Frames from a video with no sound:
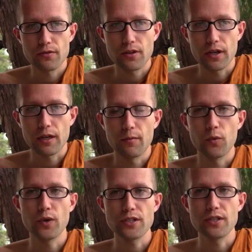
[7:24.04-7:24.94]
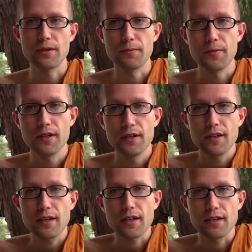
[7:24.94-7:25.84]
talking about wisdom,
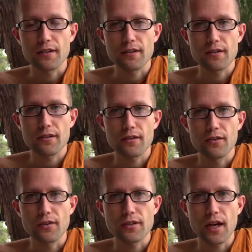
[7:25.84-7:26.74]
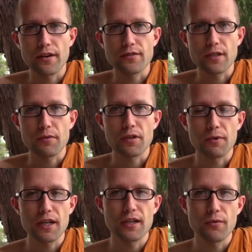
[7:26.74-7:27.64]
and it kind of seemed in the
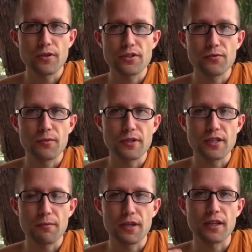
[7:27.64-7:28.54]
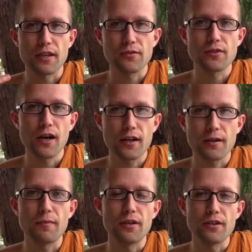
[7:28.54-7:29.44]
beginning that wisdom would be something that you
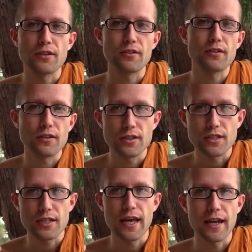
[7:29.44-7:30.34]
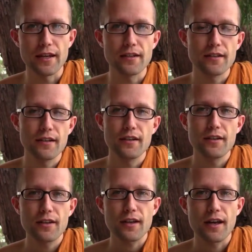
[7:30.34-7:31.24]
talk about and you just get it.
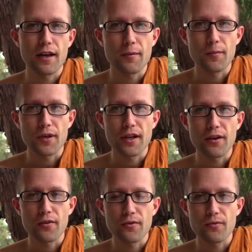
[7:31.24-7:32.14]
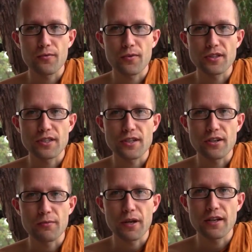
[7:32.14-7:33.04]
But now, once I
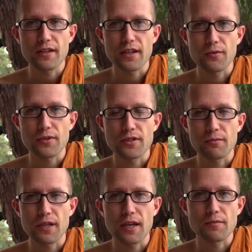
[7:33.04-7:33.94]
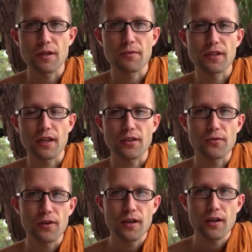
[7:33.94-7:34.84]
started meditating, wisdom became something that
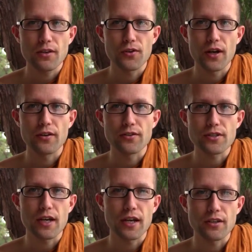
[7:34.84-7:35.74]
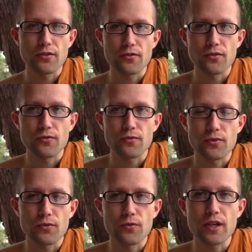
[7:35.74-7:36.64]
you understand,
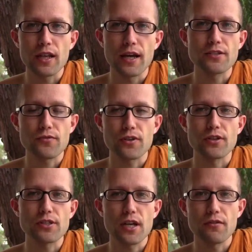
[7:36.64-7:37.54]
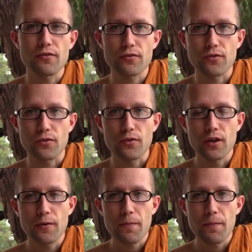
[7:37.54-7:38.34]
you realize for yourself through